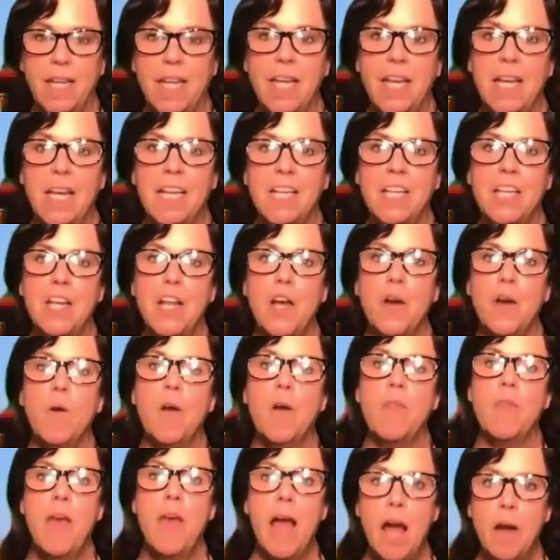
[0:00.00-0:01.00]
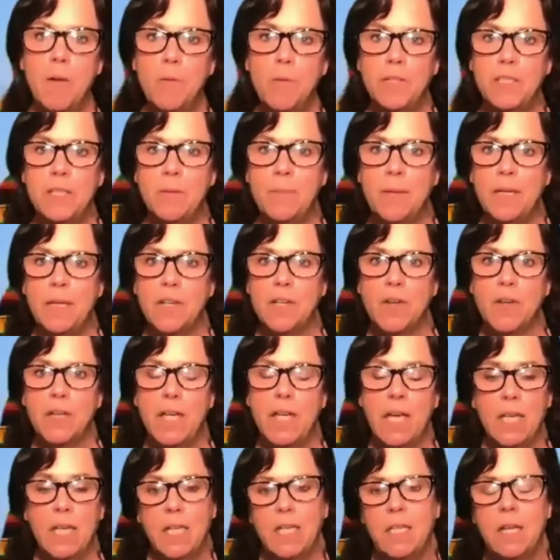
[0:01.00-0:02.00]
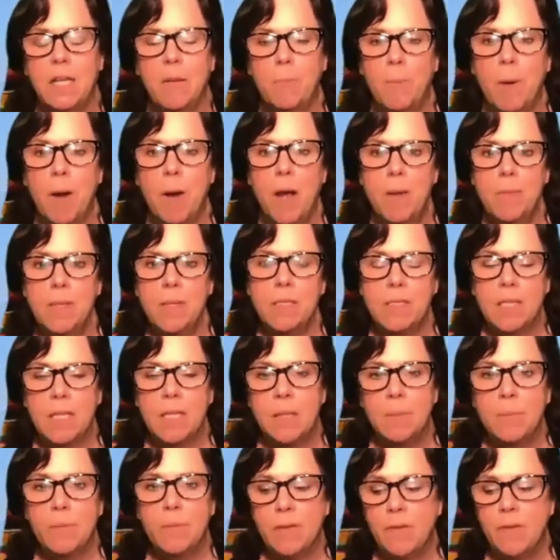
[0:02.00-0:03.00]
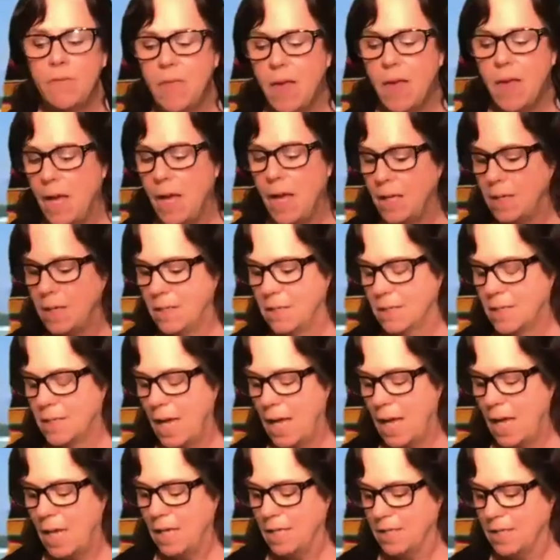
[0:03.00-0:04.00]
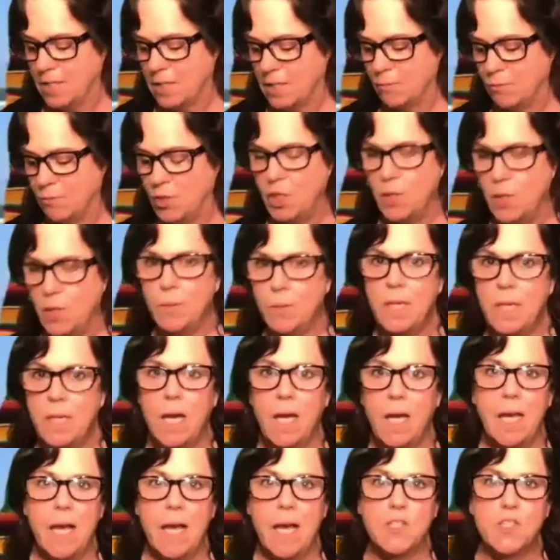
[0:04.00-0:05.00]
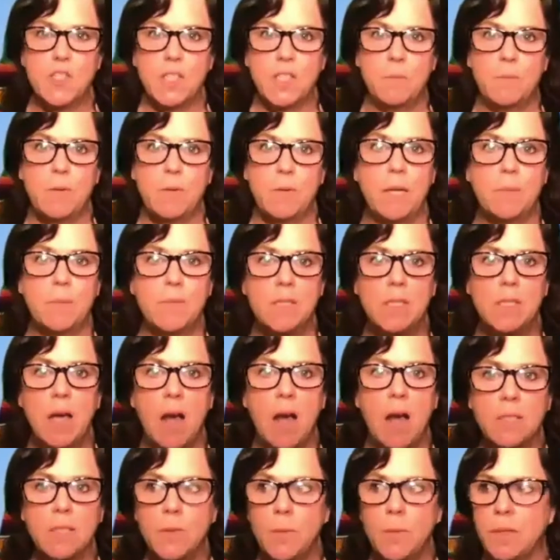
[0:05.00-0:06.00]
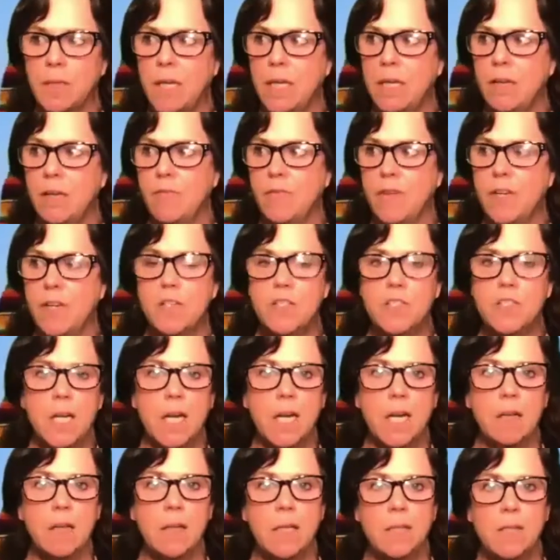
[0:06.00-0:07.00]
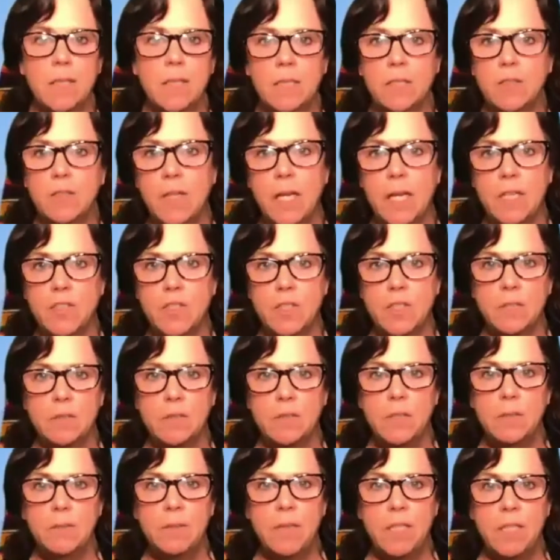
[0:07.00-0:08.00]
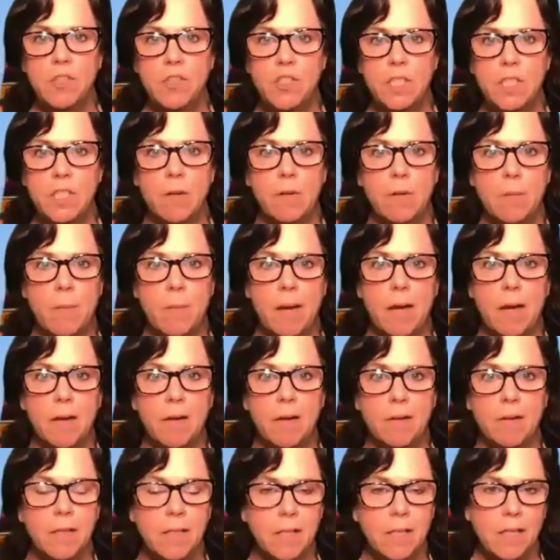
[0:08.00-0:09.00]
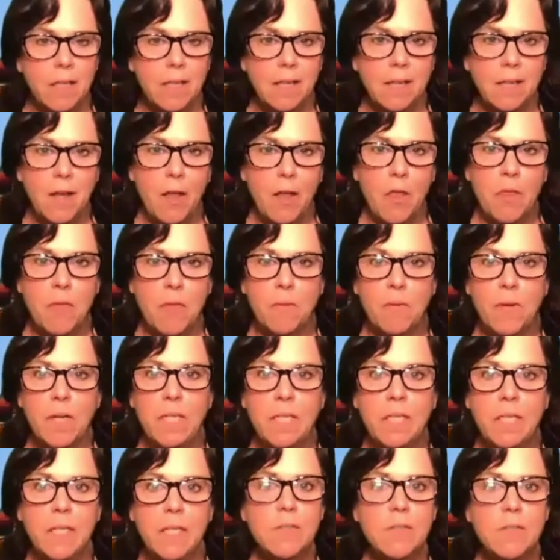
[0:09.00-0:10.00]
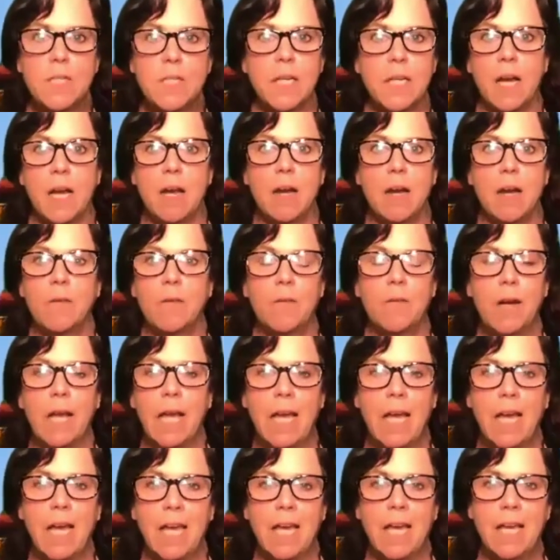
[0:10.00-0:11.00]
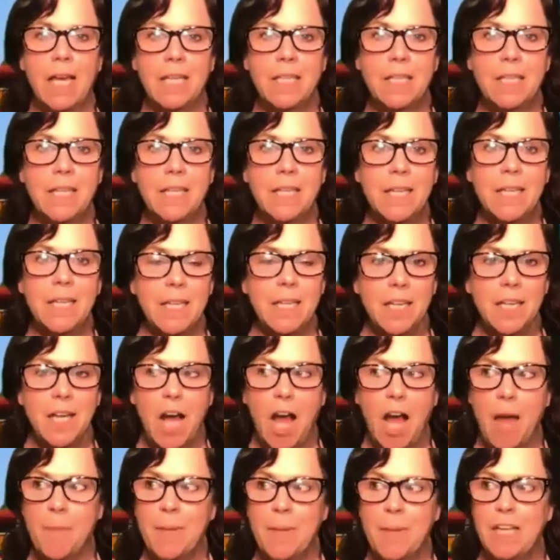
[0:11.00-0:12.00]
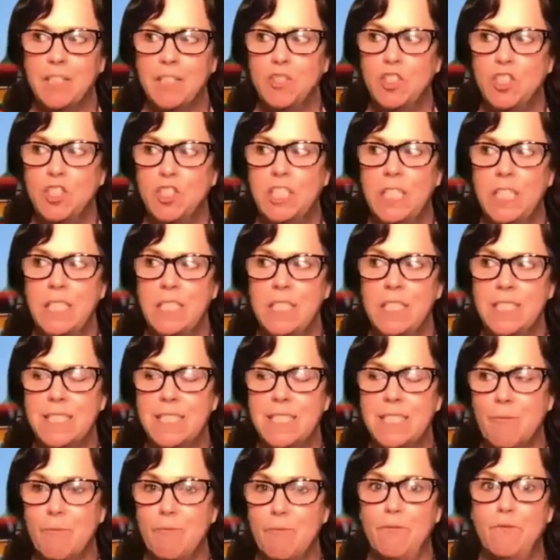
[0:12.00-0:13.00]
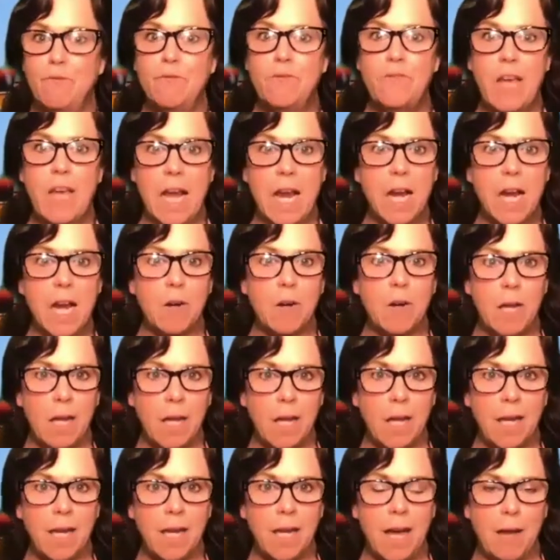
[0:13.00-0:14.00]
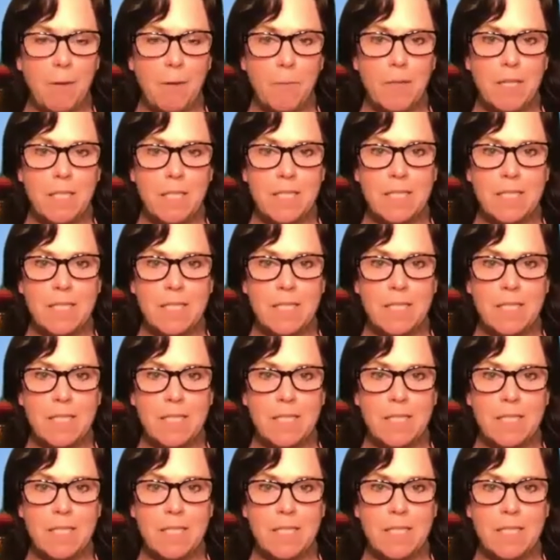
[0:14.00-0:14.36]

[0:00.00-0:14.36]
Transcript: or that wouldn't have been created. Now, prime example of that, Kay, is you and I actually went up to talk to Elena Fairchild at the International New Age Show about 3 years ago. And I mean, she's very, I would